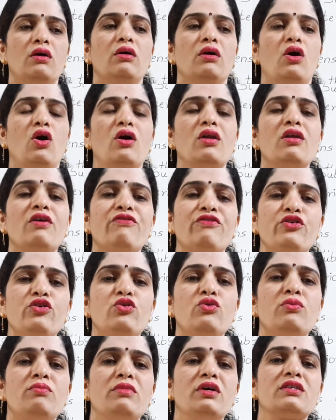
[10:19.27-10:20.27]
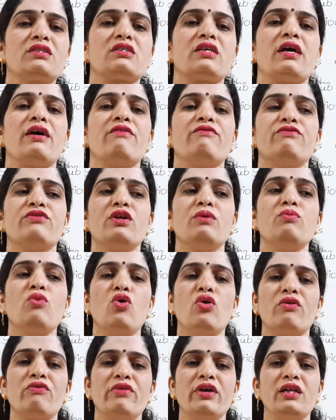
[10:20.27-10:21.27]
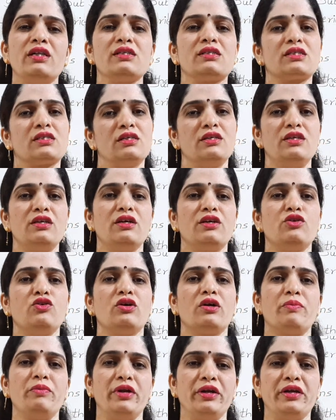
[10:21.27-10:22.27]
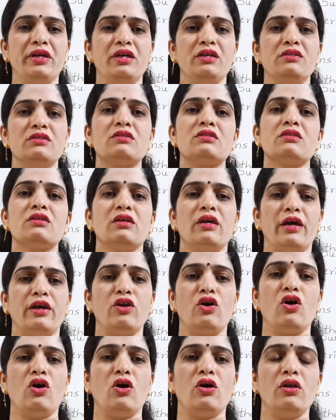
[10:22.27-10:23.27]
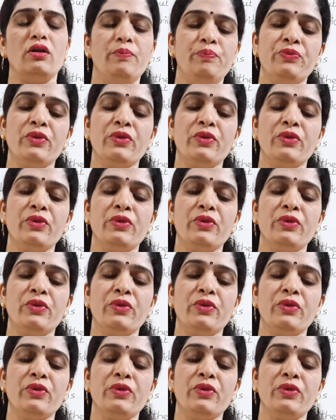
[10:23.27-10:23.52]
all of you must have the bore wells near your buildings and all.